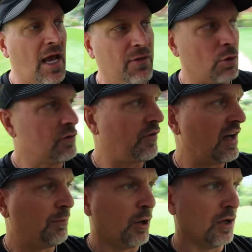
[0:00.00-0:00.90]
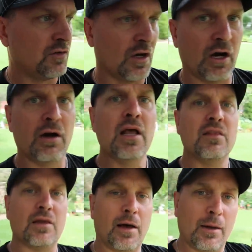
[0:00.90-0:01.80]
And those 5 parts are
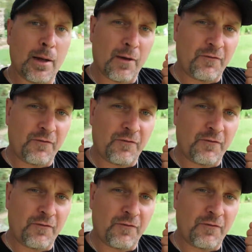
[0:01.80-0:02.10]
the